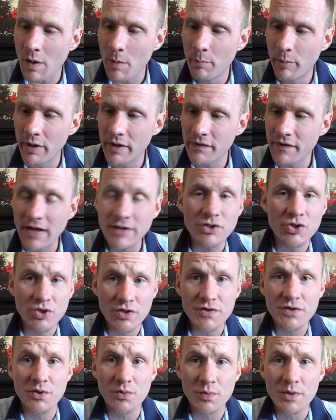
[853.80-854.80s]
But that's
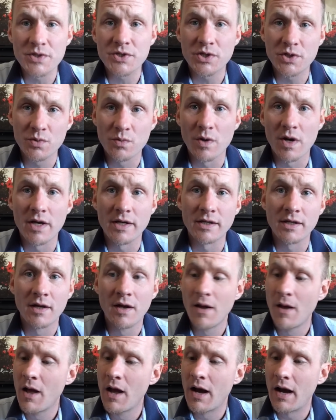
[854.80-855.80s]
just the risk you run
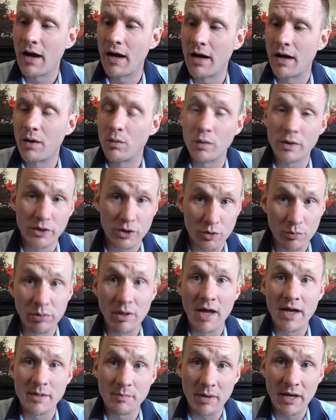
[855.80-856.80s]
uh, when you
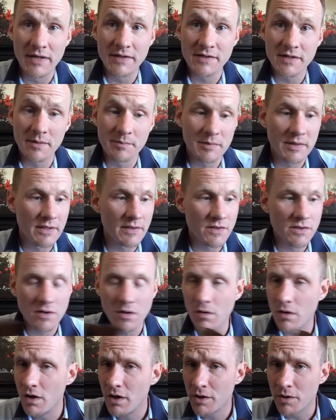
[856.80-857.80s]
blind buy something.
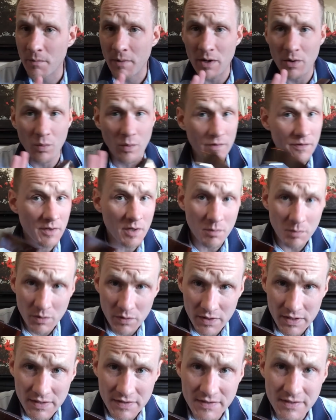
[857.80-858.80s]
So no matter what the
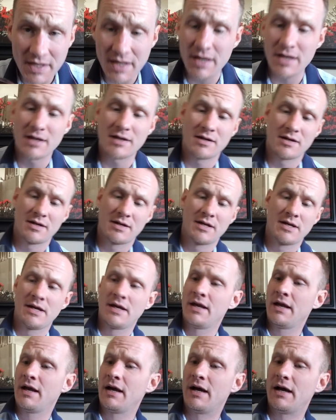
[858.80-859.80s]
community is saying,
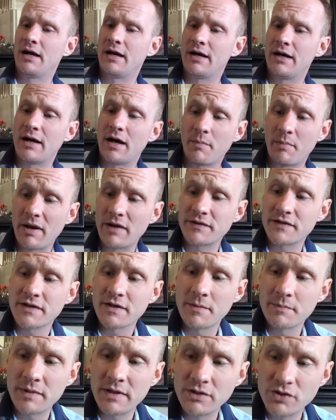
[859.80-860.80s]
uh, about
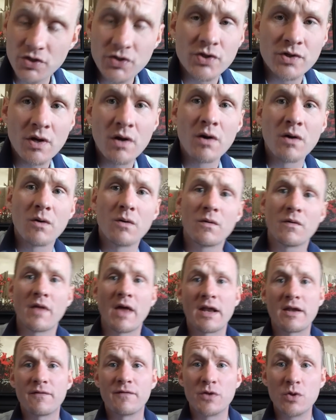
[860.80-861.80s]
something, just know
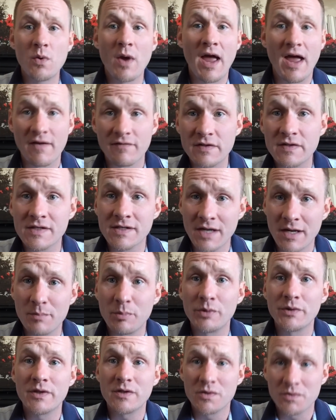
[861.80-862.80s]
that if you haven't
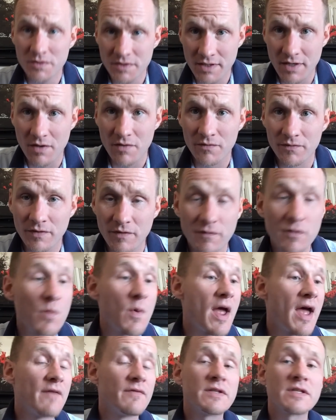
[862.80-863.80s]
sampled it yourself, if
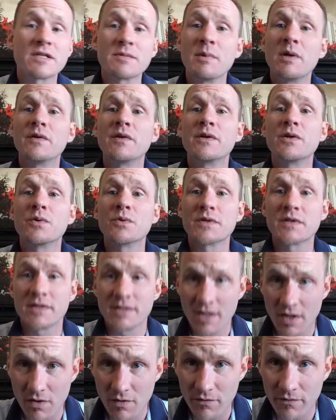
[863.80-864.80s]
you haven't smelled it
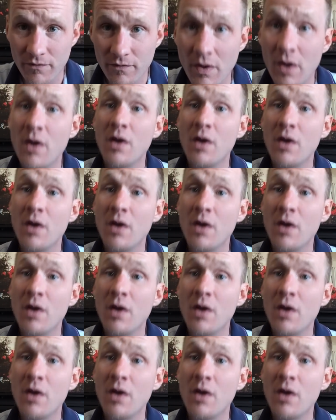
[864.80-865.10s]
yourself,